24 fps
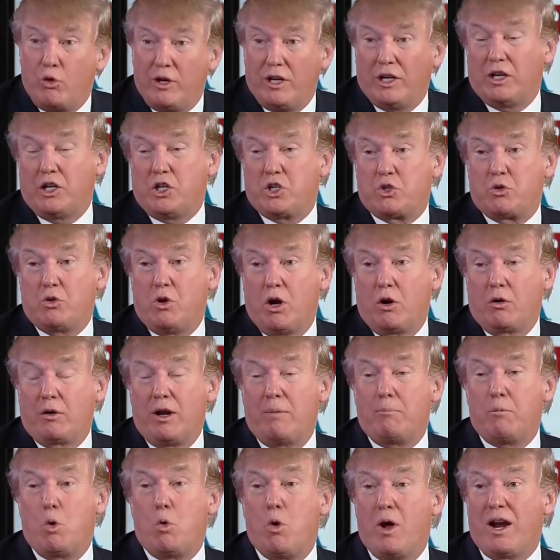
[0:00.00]
Really strong.
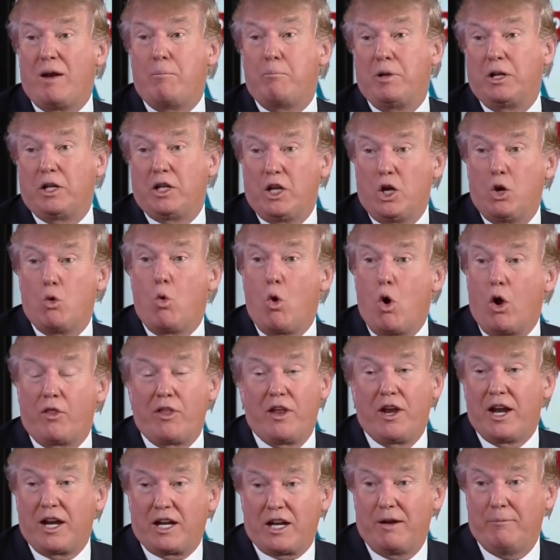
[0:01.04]
Number one, I'm building a wall.
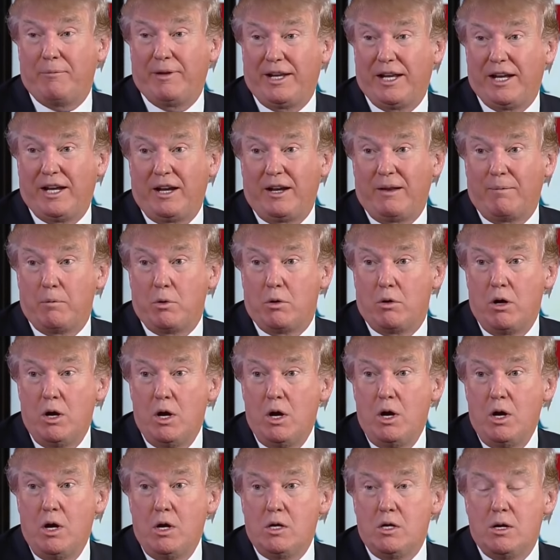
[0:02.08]
They're not coming in anymore.
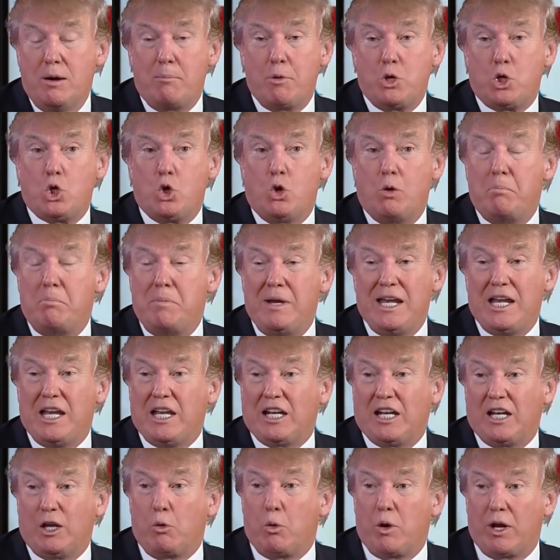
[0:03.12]
Number two,
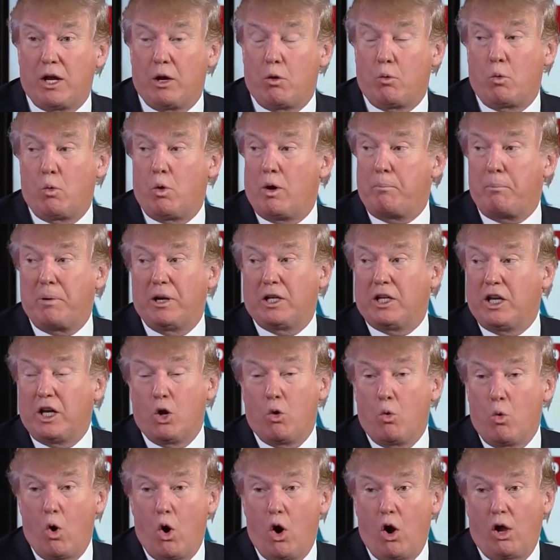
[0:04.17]
immediately we get, we're building
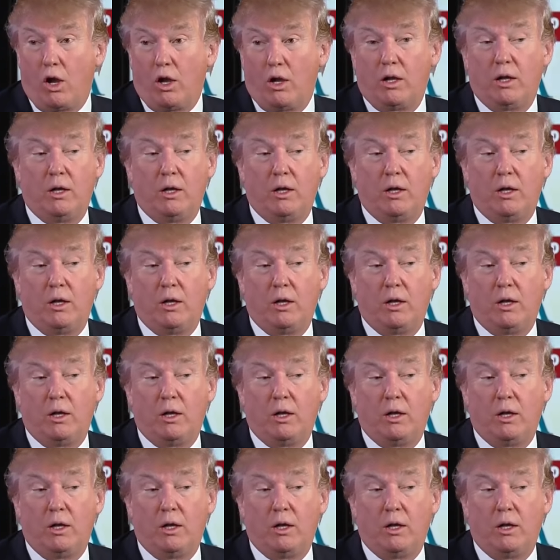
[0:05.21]
a wall.